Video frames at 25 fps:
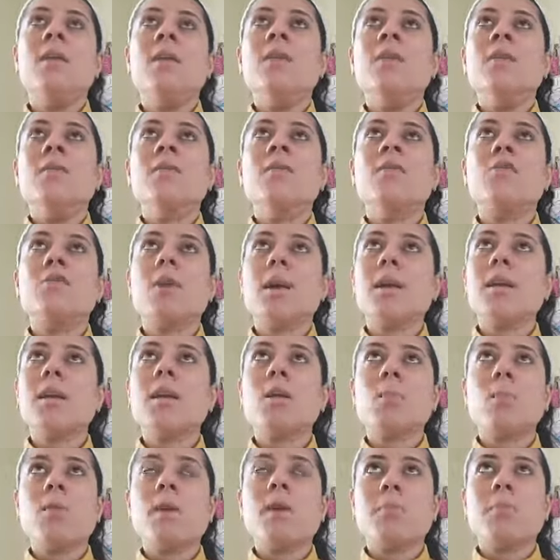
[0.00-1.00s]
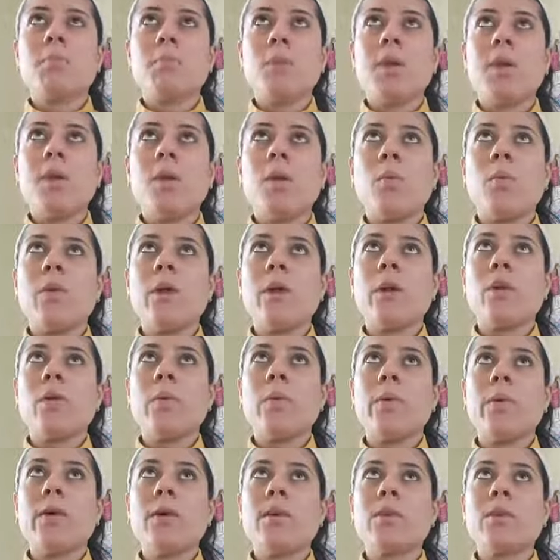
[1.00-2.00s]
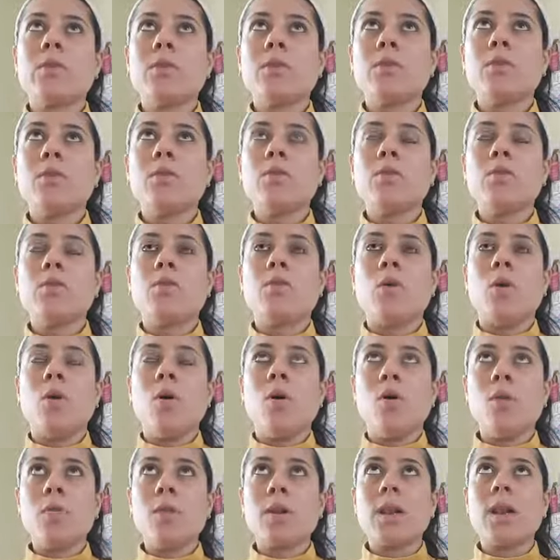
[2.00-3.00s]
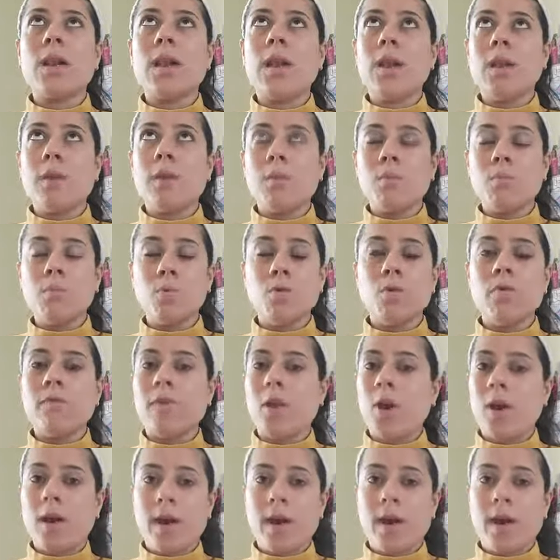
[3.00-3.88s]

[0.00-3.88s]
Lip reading: So join in with me. We're going to only move our